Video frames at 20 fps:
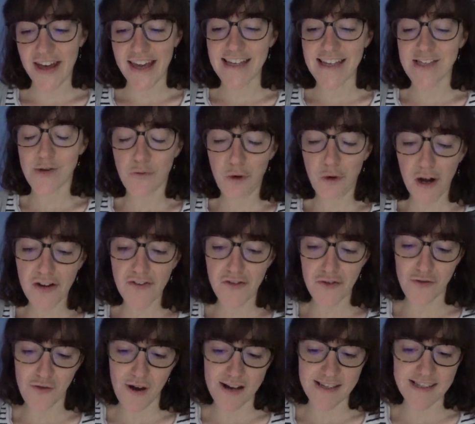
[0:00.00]
He's a
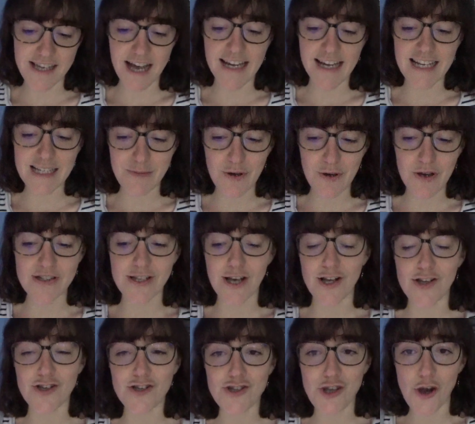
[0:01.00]
wonderful writer and his books
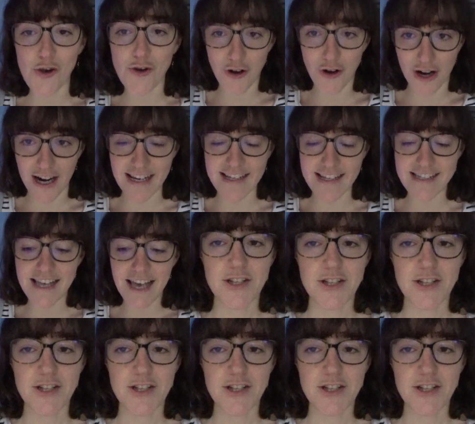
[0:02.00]
are so great.